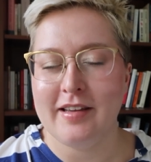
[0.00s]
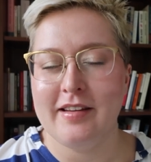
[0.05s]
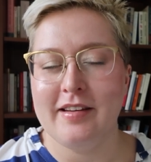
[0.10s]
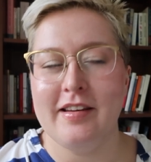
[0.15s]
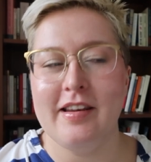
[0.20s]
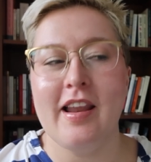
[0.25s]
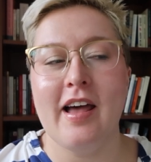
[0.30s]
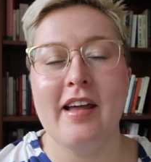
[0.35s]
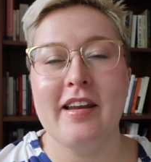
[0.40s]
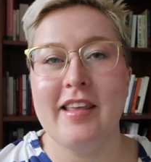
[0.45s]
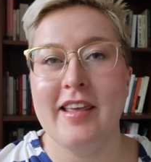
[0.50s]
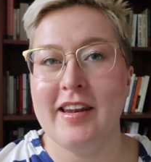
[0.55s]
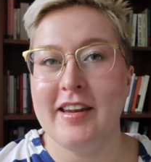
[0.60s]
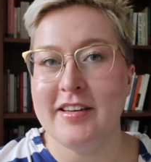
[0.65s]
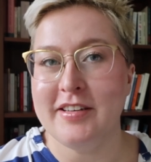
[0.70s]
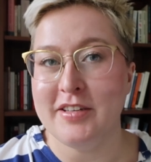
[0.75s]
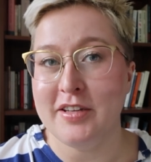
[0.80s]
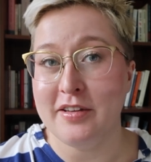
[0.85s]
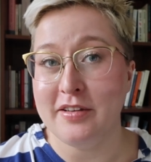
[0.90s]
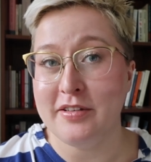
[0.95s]
not get
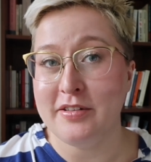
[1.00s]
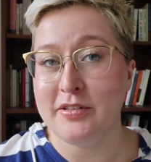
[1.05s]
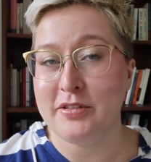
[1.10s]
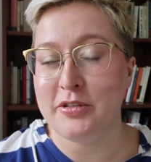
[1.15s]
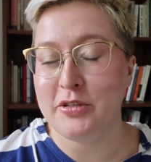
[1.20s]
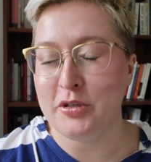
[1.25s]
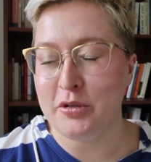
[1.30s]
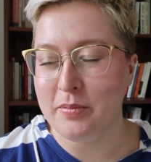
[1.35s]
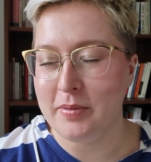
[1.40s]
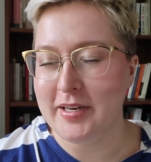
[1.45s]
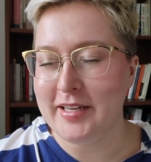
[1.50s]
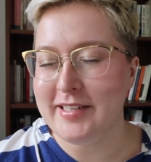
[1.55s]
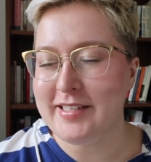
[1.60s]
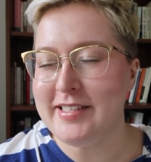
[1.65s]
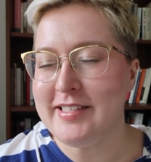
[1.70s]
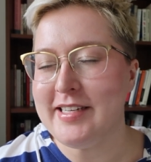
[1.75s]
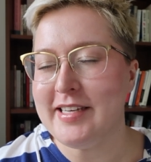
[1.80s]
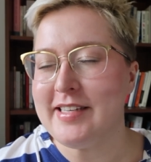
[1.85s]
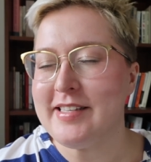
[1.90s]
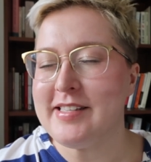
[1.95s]
into too many
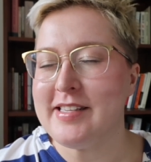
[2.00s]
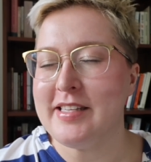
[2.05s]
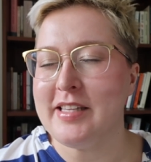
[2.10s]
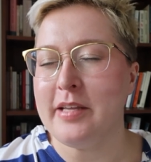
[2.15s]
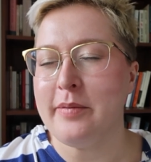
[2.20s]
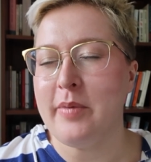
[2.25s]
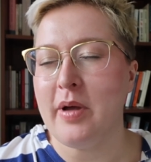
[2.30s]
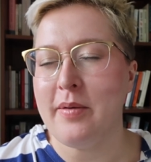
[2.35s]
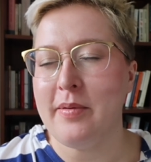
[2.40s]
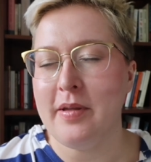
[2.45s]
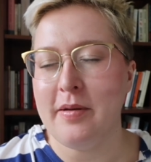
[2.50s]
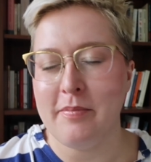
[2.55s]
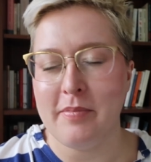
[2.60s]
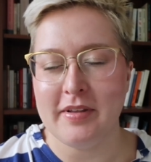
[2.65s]
details at the moment,